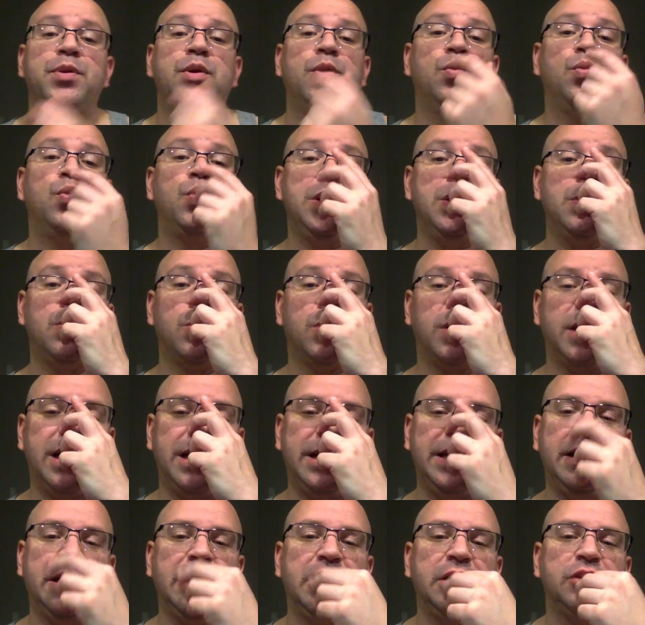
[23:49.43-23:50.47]
we were
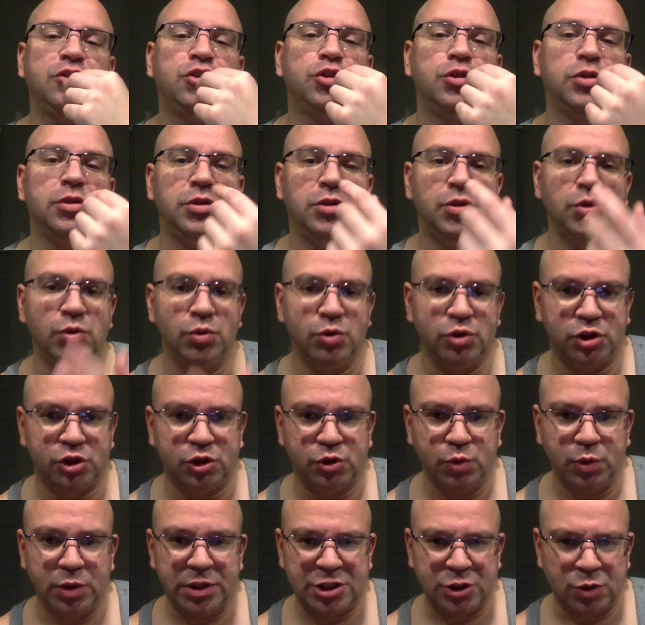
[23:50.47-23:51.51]
getting introduced
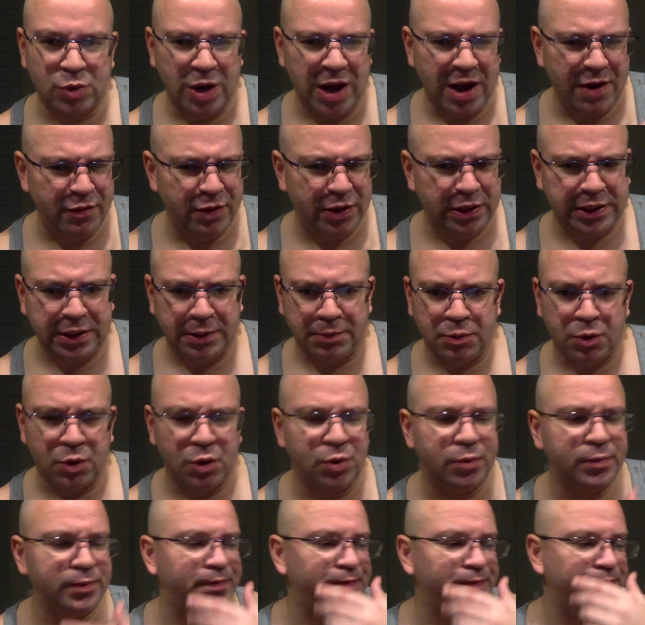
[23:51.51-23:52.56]
to it so everything
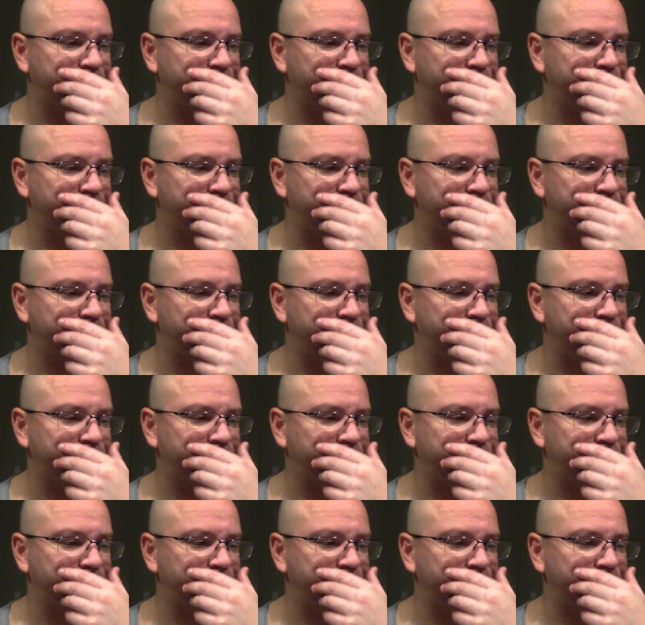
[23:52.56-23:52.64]
bro